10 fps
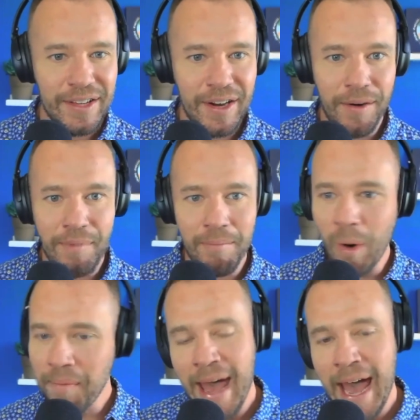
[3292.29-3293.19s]

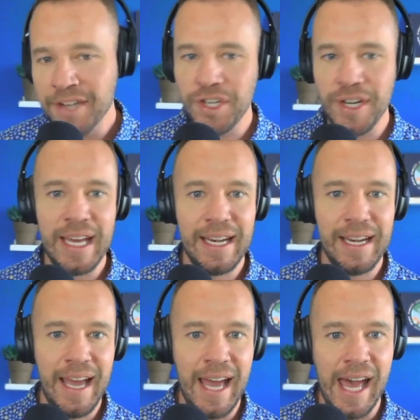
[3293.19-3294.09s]
more passionate.
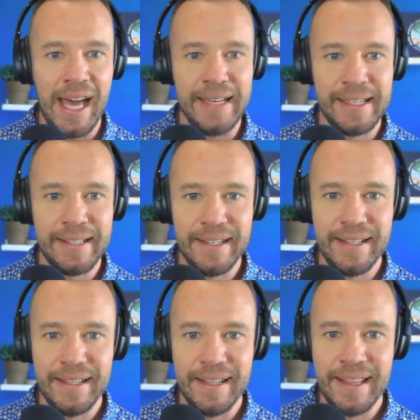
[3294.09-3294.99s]
And
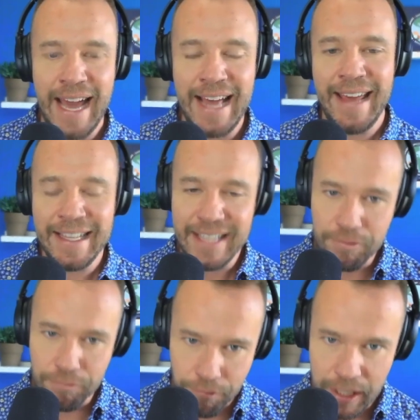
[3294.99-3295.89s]
that's like
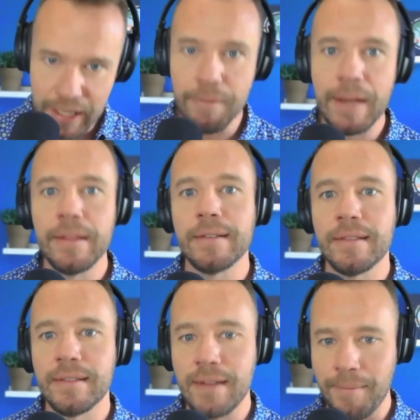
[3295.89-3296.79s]
really when the
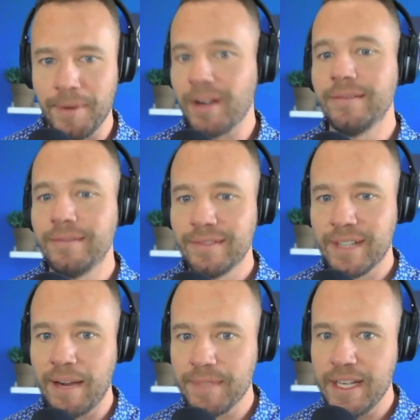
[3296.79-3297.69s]
stubborn
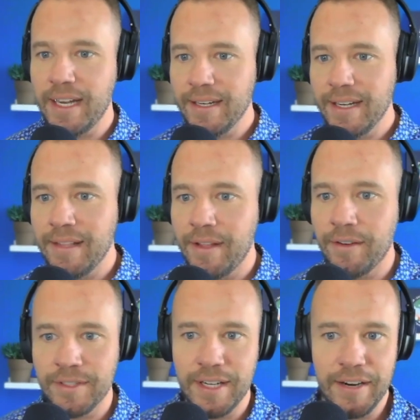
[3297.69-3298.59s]
comes in
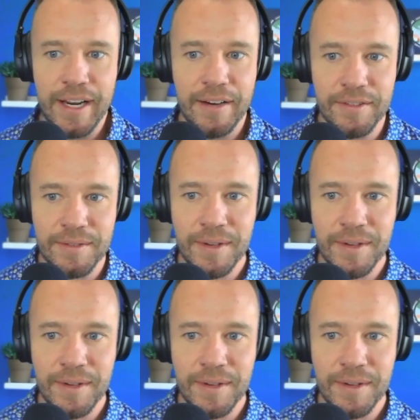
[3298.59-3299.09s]
those scenarios.